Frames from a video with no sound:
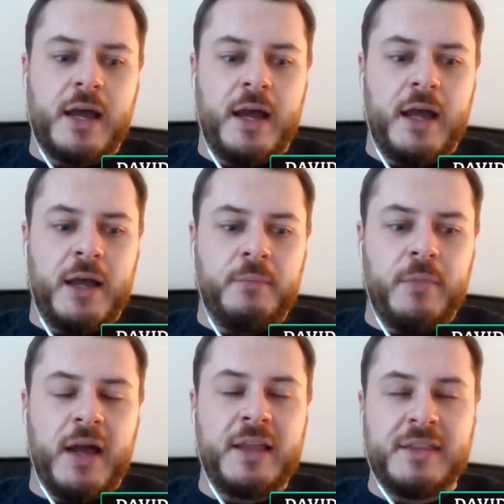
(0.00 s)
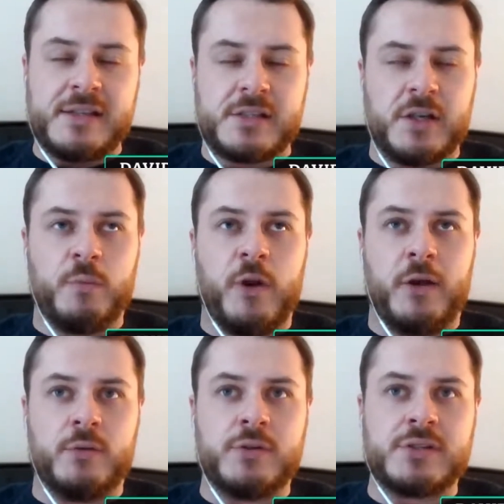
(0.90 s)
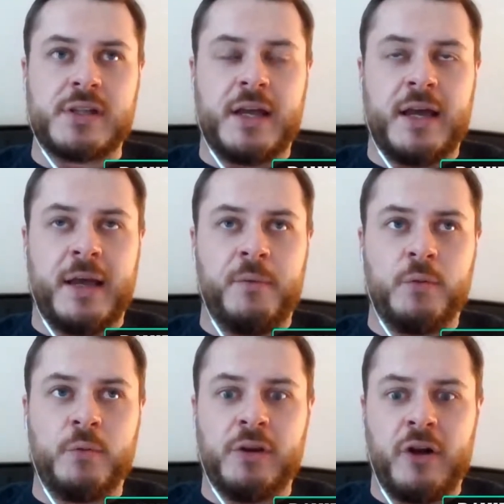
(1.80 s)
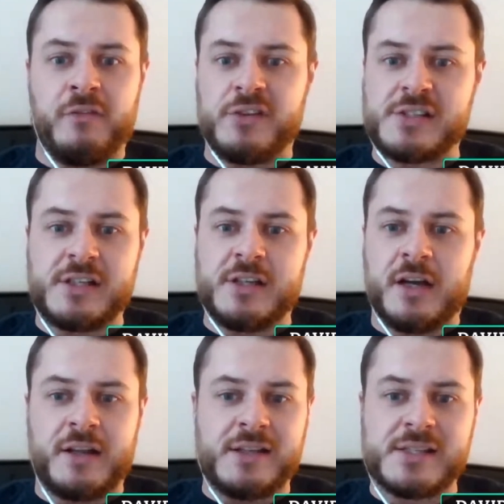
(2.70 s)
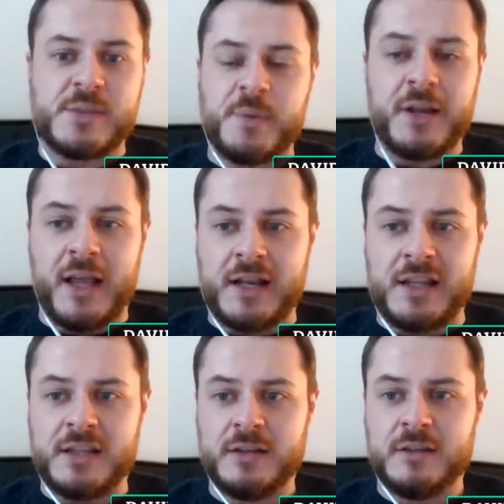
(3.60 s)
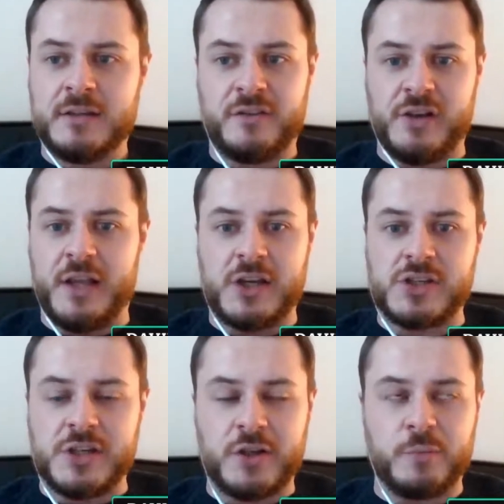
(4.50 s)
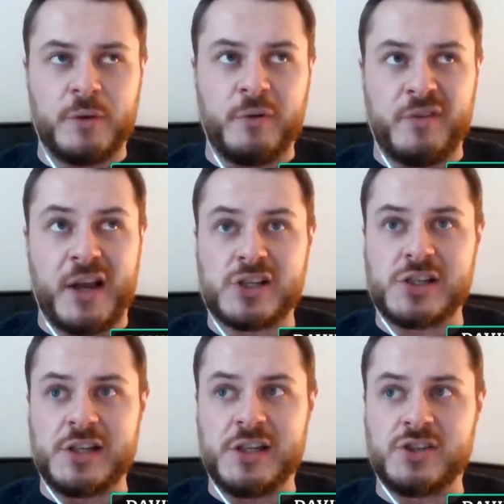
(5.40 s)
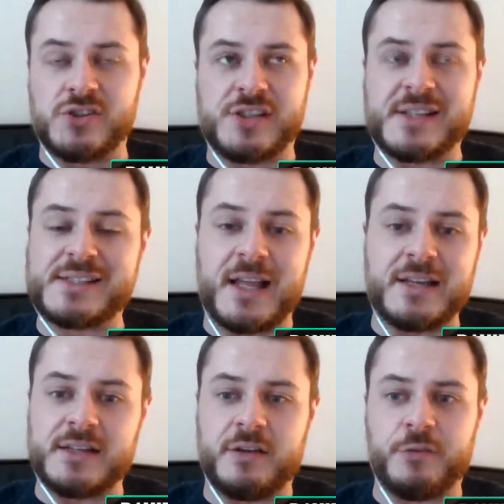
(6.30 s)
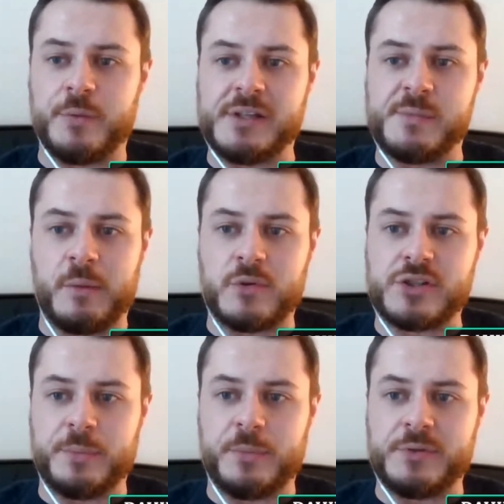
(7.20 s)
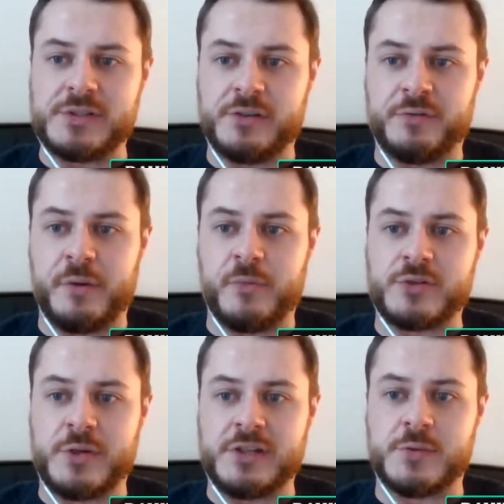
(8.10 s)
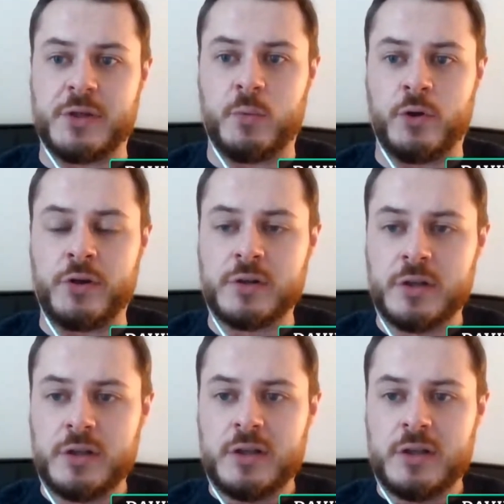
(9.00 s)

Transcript: And this time around, we're obviously not anticipating any affiliation income, and we've actually just extended everybody's membership up until November 2021,